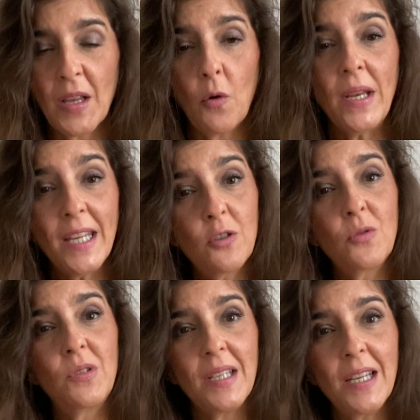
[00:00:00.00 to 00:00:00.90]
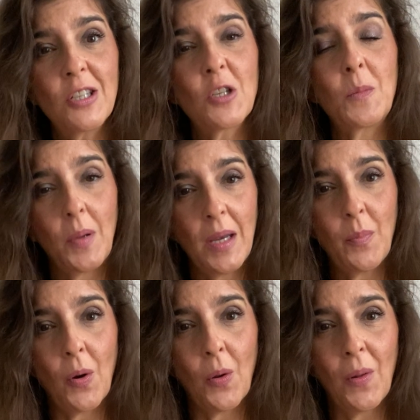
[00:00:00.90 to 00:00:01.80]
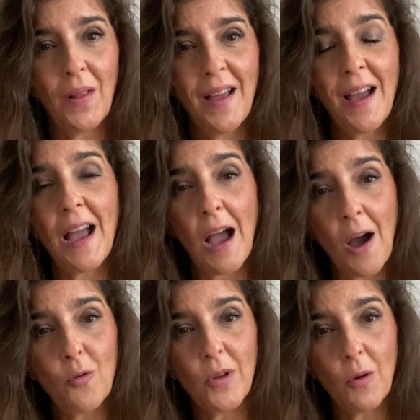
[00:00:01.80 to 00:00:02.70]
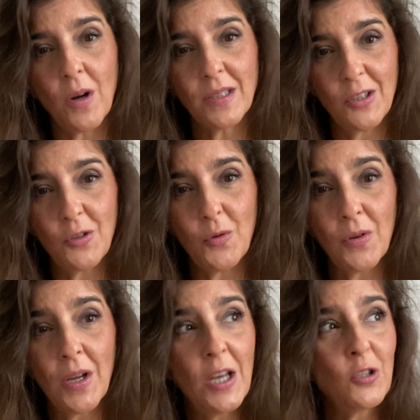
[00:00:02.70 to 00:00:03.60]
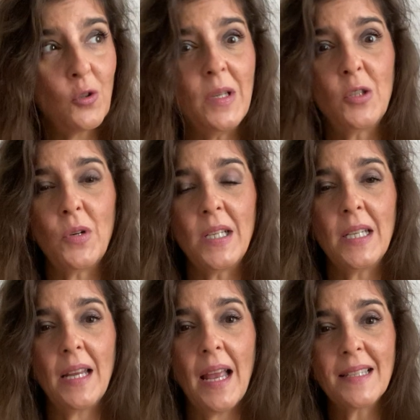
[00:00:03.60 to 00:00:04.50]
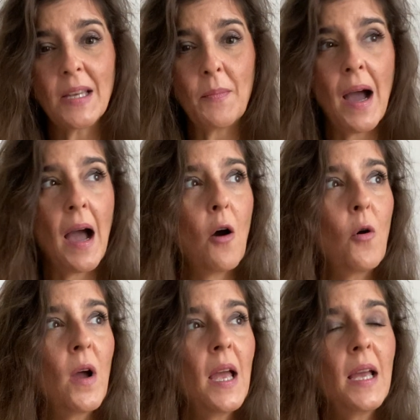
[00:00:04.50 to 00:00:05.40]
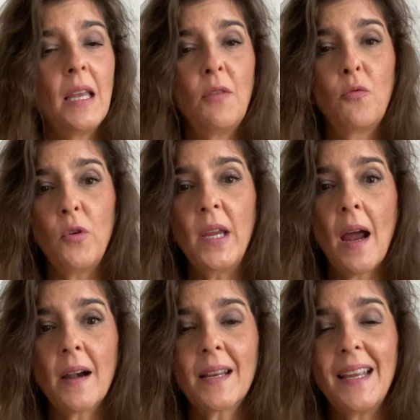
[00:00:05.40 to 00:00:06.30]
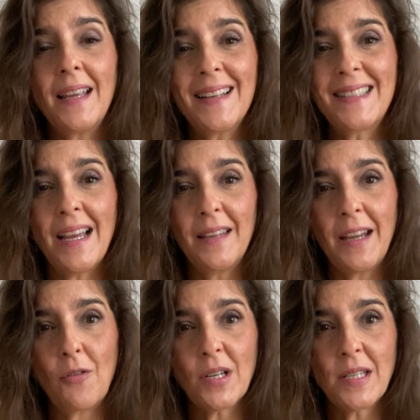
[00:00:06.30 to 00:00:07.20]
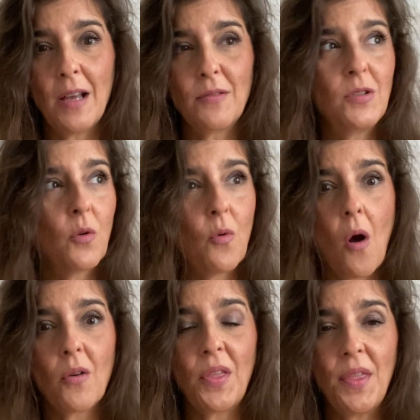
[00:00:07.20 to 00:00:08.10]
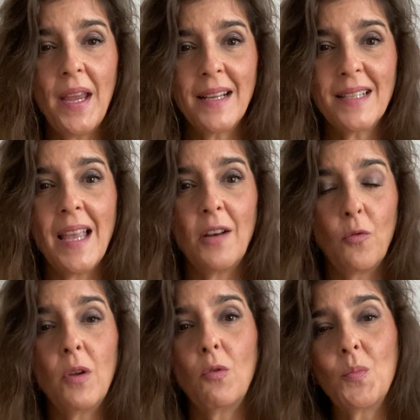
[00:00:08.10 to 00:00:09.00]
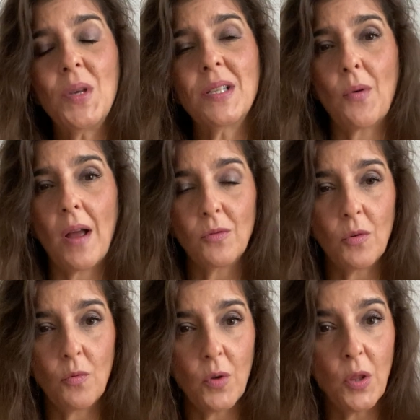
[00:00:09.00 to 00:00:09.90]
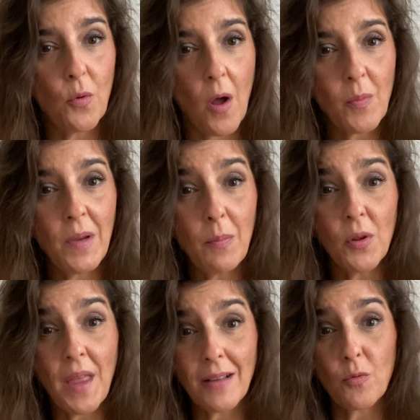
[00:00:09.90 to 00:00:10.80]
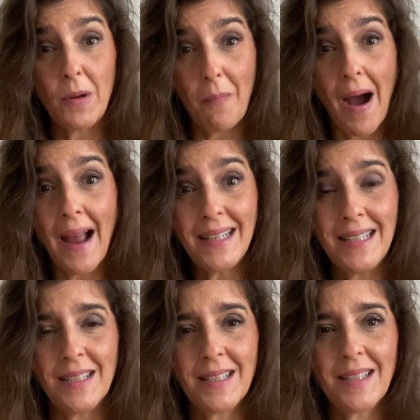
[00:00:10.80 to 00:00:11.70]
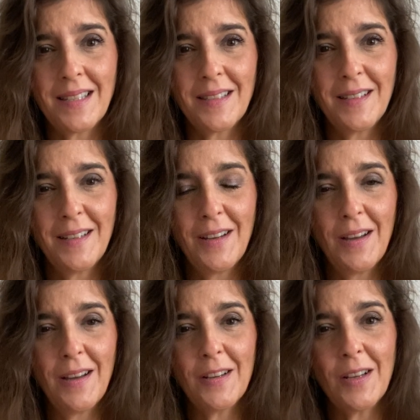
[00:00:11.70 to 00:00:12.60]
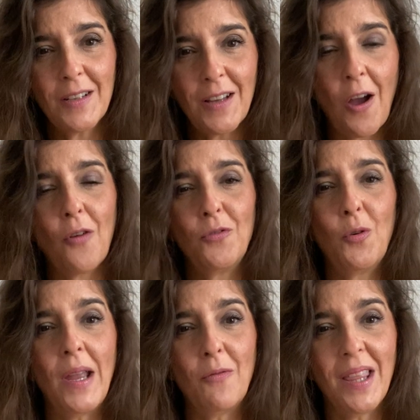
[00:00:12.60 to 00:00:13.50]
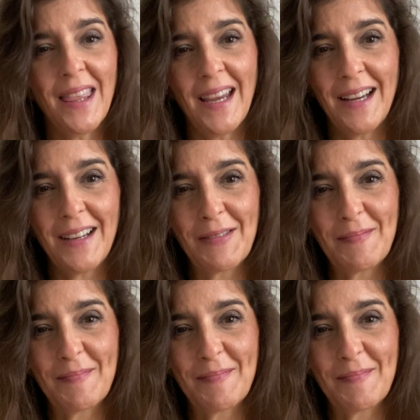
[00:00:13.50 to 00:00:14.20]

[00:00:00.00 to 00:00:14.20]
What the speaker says: We need to teach people how we wanted to be treated. And somehow, if we are telling ourselves the wrong things, then we will be surrounded with the wrong people that remind us of the way we think.